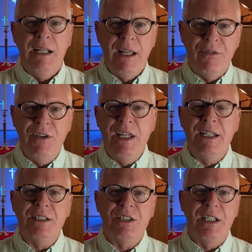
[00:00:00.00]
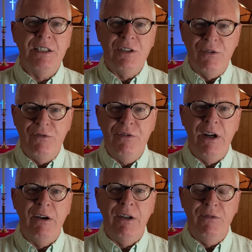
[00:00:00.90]
Now, this is a
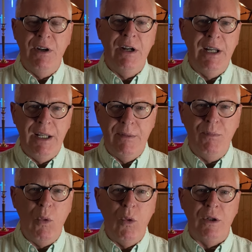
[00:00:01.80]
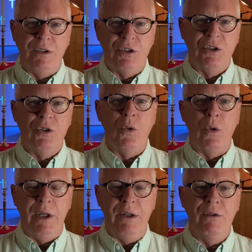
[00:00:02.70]
very, very important
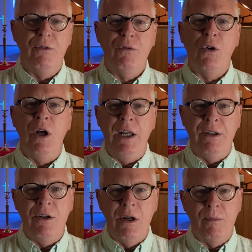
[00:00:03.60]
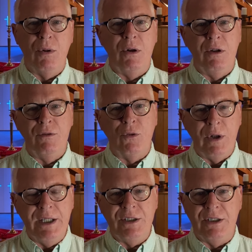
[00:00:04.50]
story for a number of
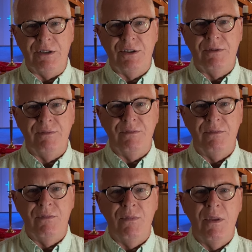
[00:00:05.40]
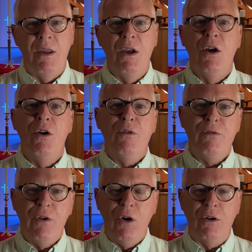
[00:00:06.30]
reasons.
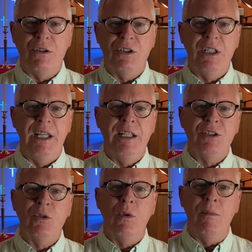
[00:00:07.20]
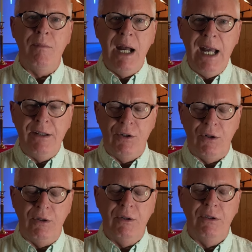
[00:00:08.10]
First, it's a
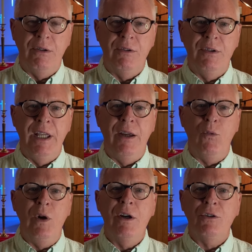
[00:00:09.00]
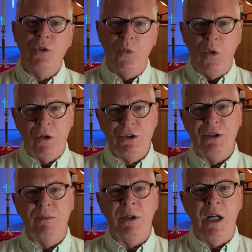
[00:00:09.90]
reminder that we are to
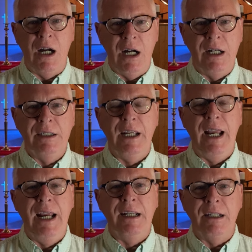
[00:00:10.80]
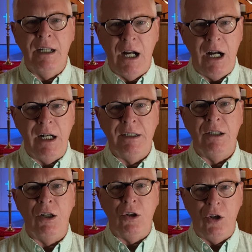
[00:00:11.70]
worship God and God
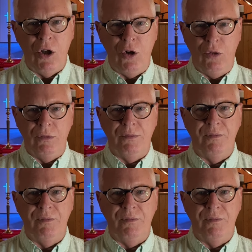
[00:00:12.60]
alone.